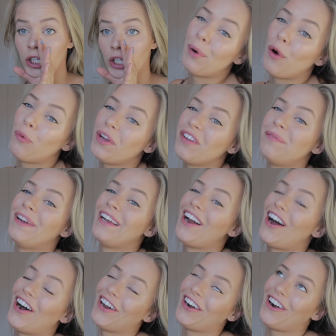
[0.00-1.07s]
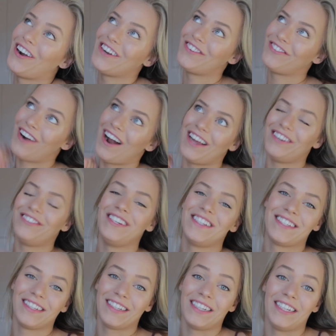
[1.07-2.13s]
but we've been on our grind
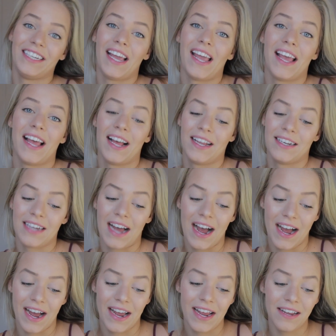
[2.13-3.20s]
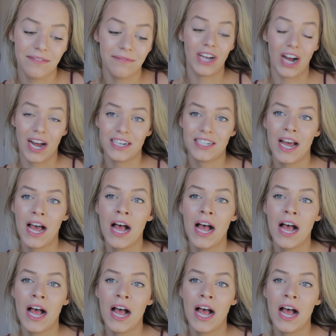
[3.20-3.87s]
recently and I got